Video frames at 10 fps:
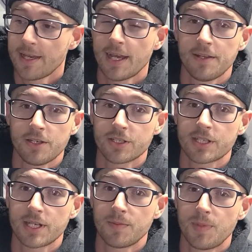And you're
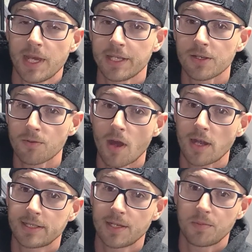just gonna pick your
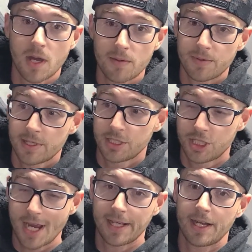rod tip up,
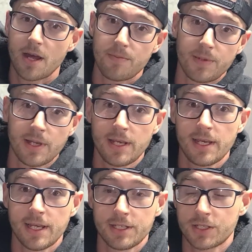shake it up,
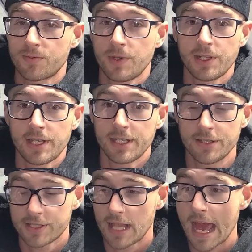and just reel in
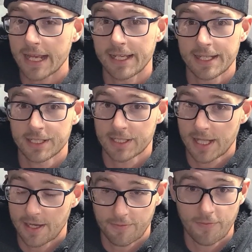your slack and just
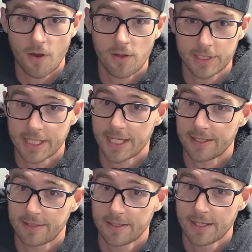let it fall again.
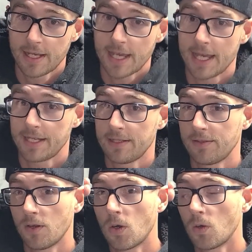And
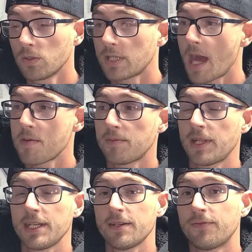the whole time I'm
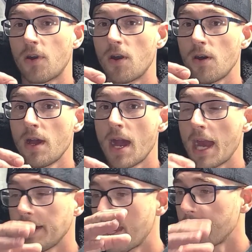letting it fall,
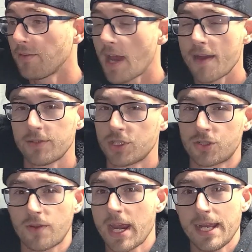I never have a
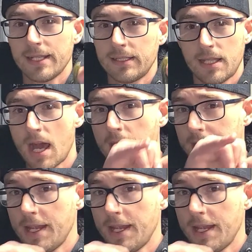straight line.